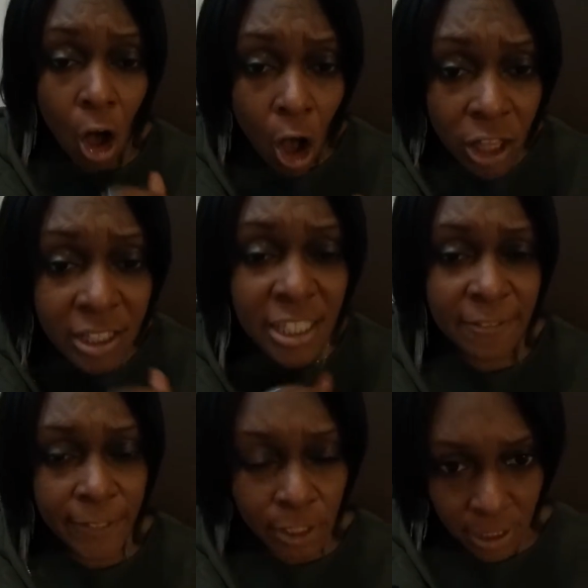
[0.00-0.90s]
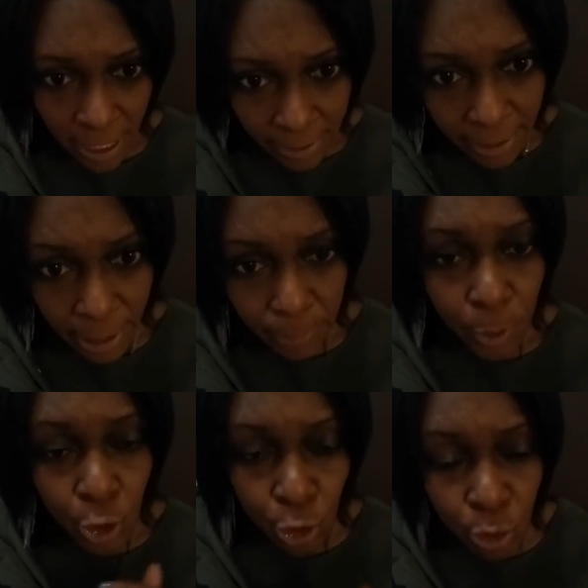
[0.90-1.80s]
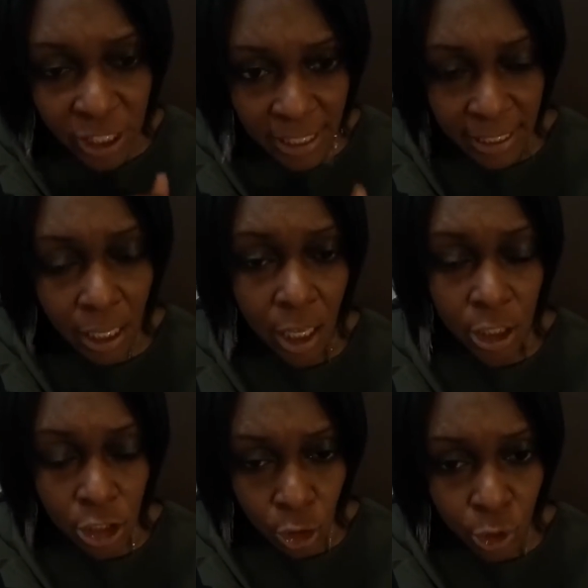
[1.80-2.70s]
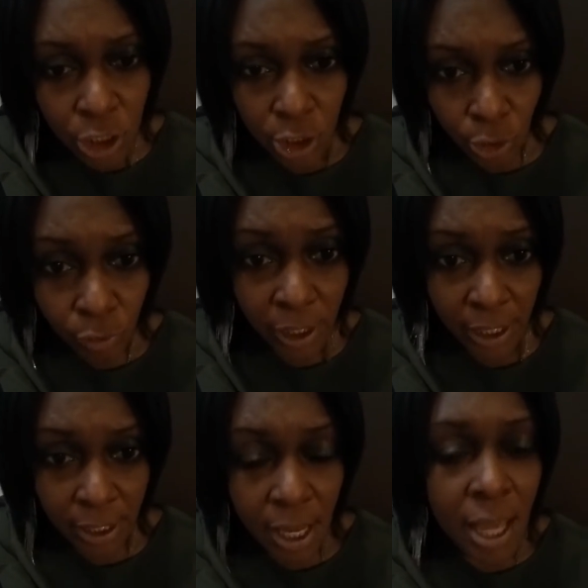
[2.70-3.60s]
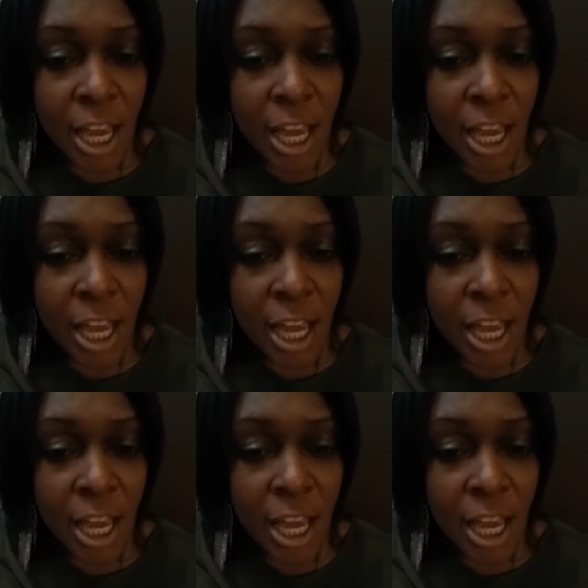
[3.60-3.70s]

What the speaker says: All of these fields that I named, you can get an associate's degree in,